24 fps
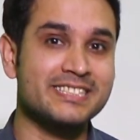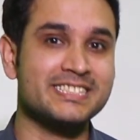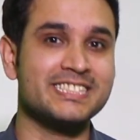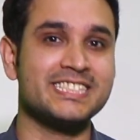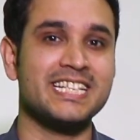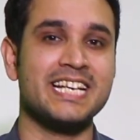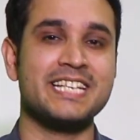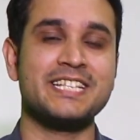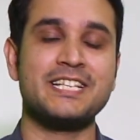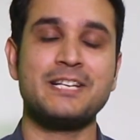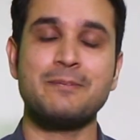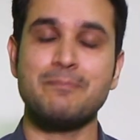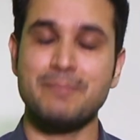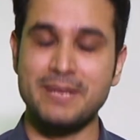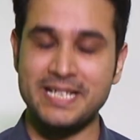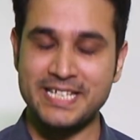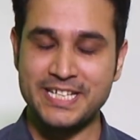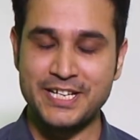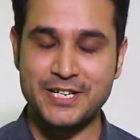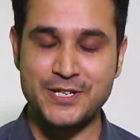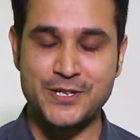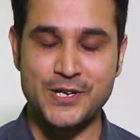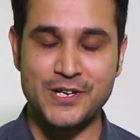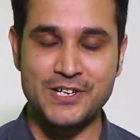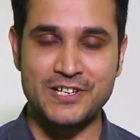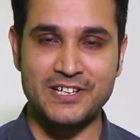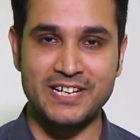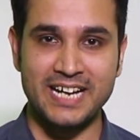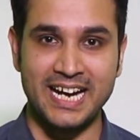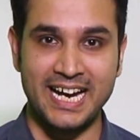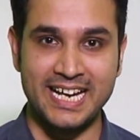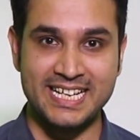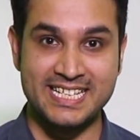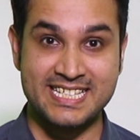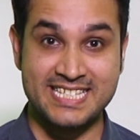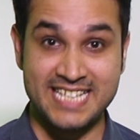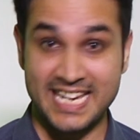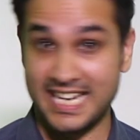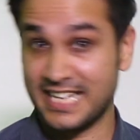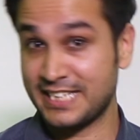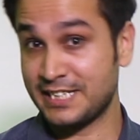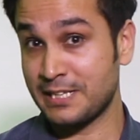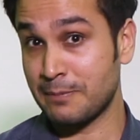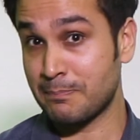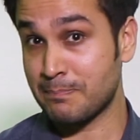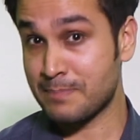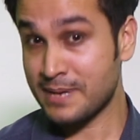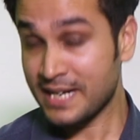channel Billion Dollar iTech, the
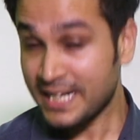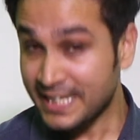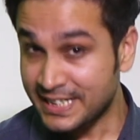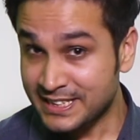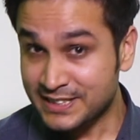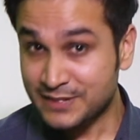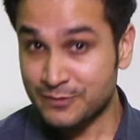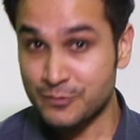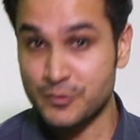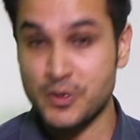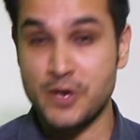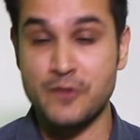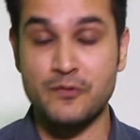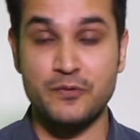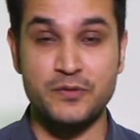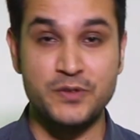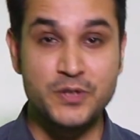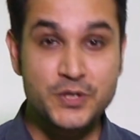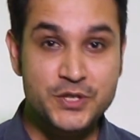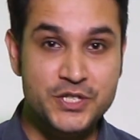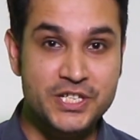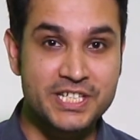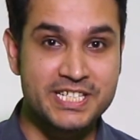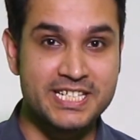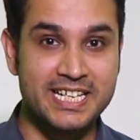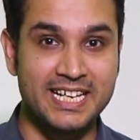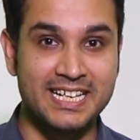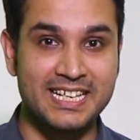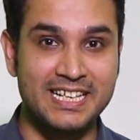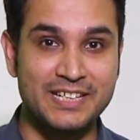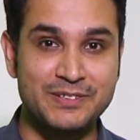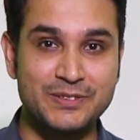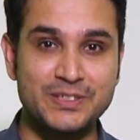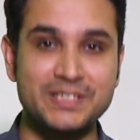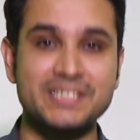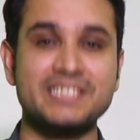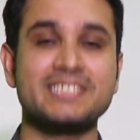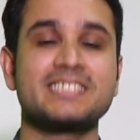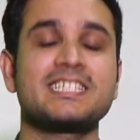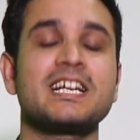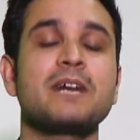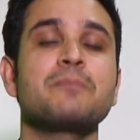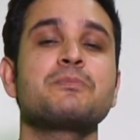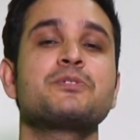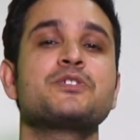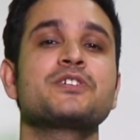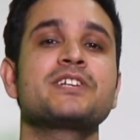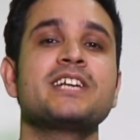place where future tech
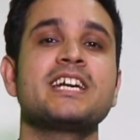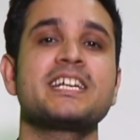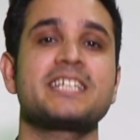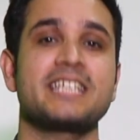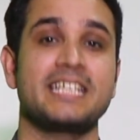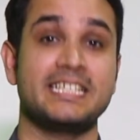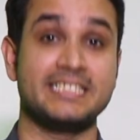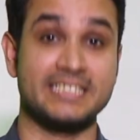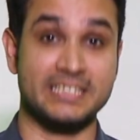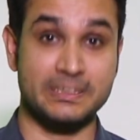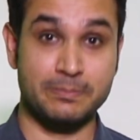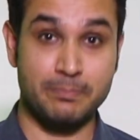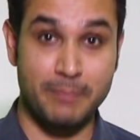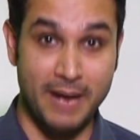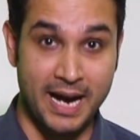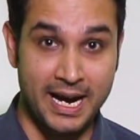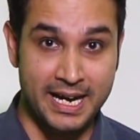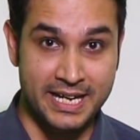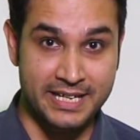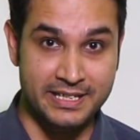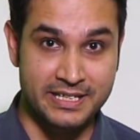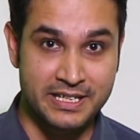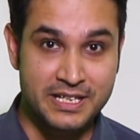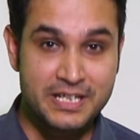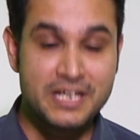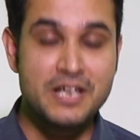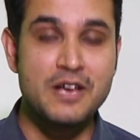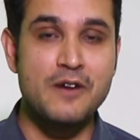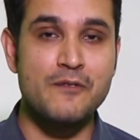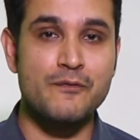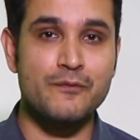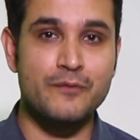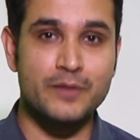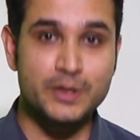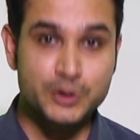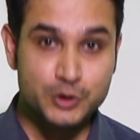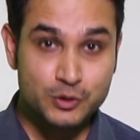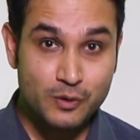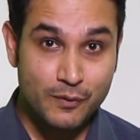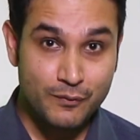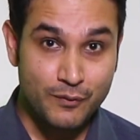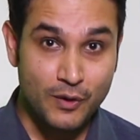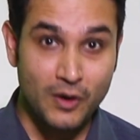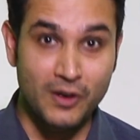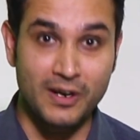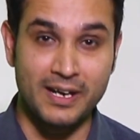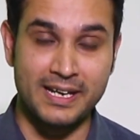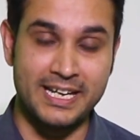lovers come to get inspired. First
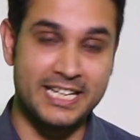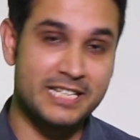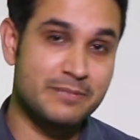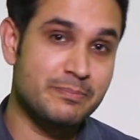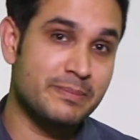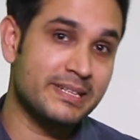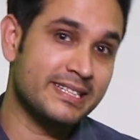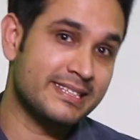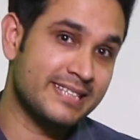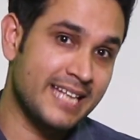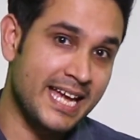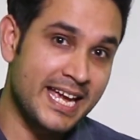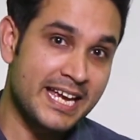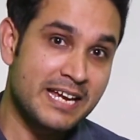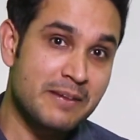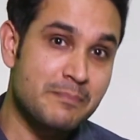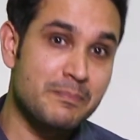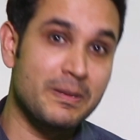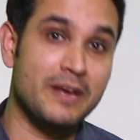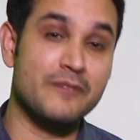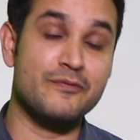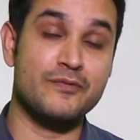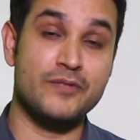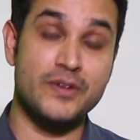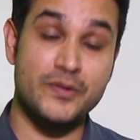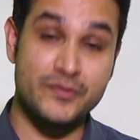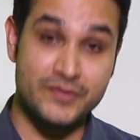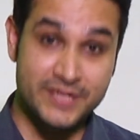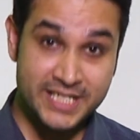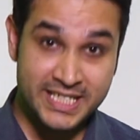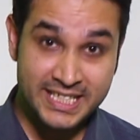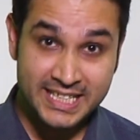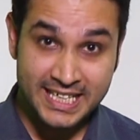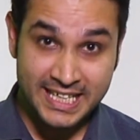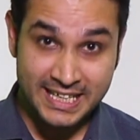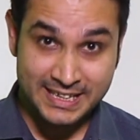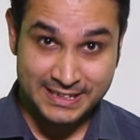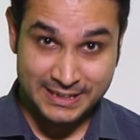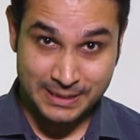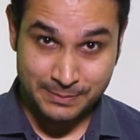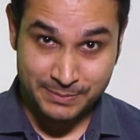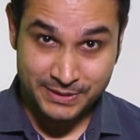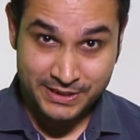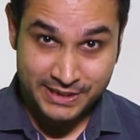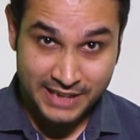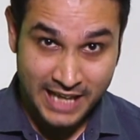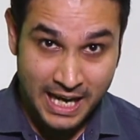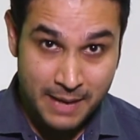of all, let me thank my 15k
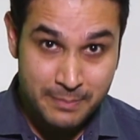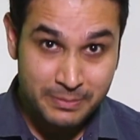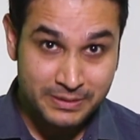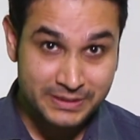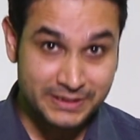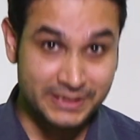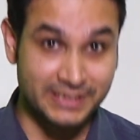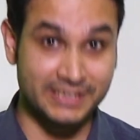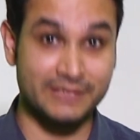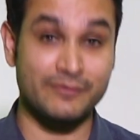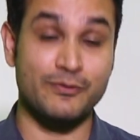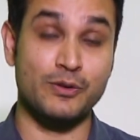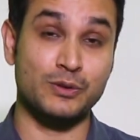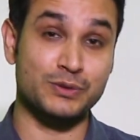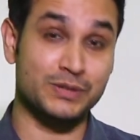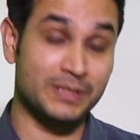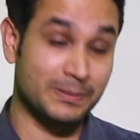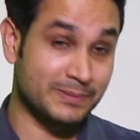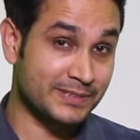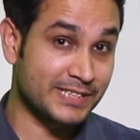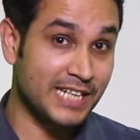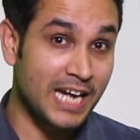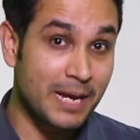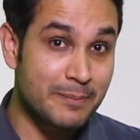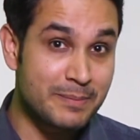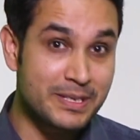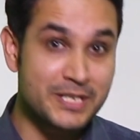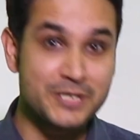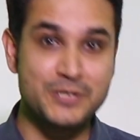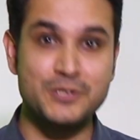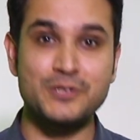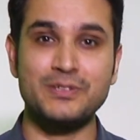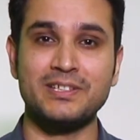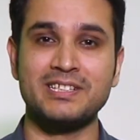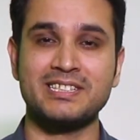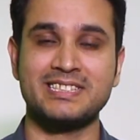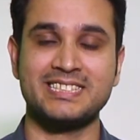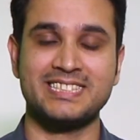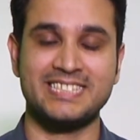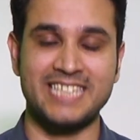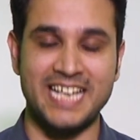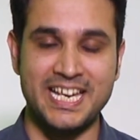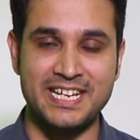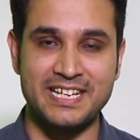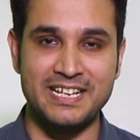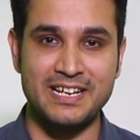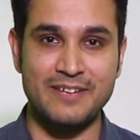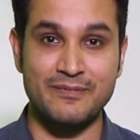subscribers for subscribing to this
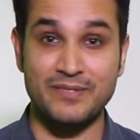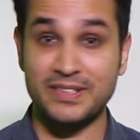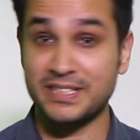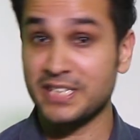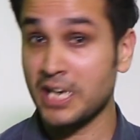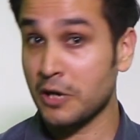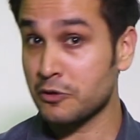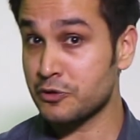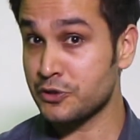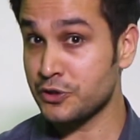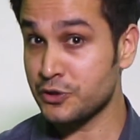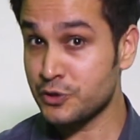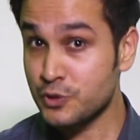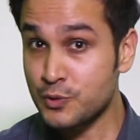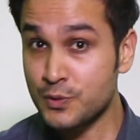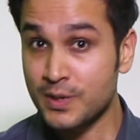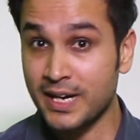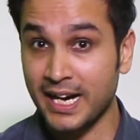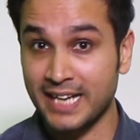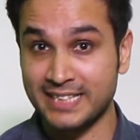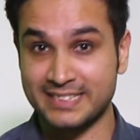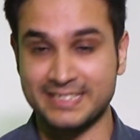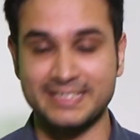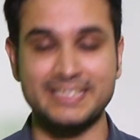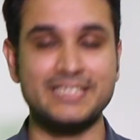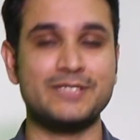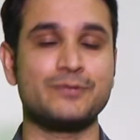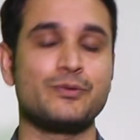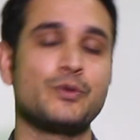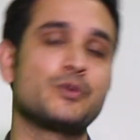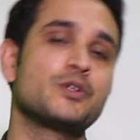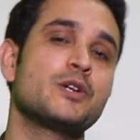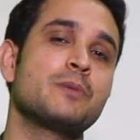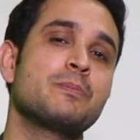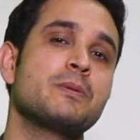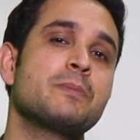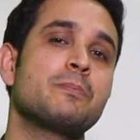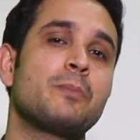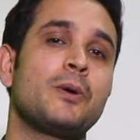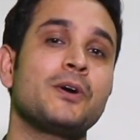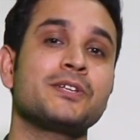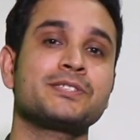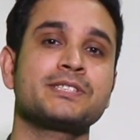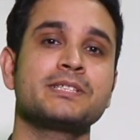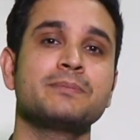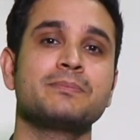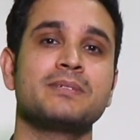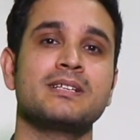channel. Without you guys, this wouldn't be
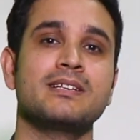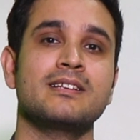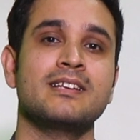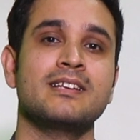possible.